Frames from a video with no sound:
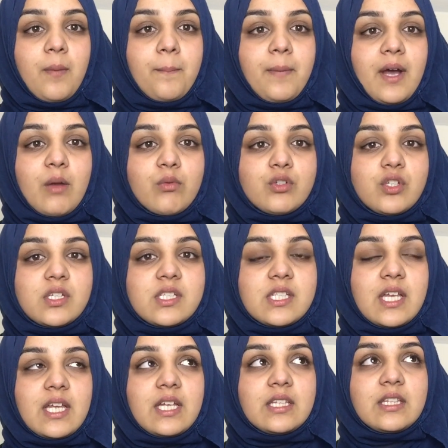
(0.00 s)
But I would just
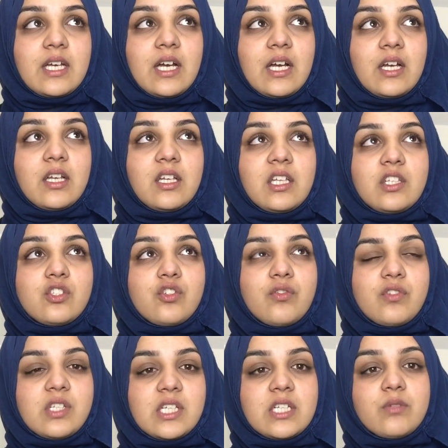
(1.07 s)
say that to
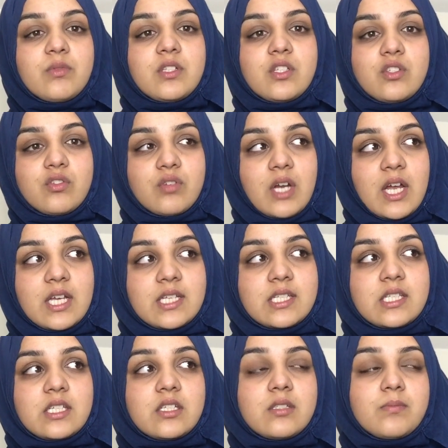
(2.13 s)
deal with
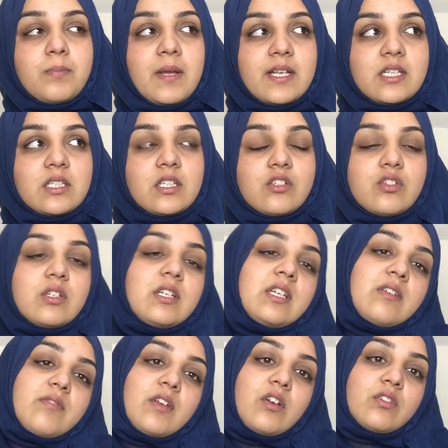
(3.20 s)
stress is better than to
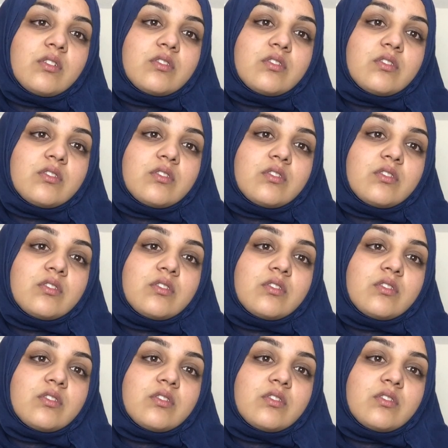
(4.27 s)
leave it,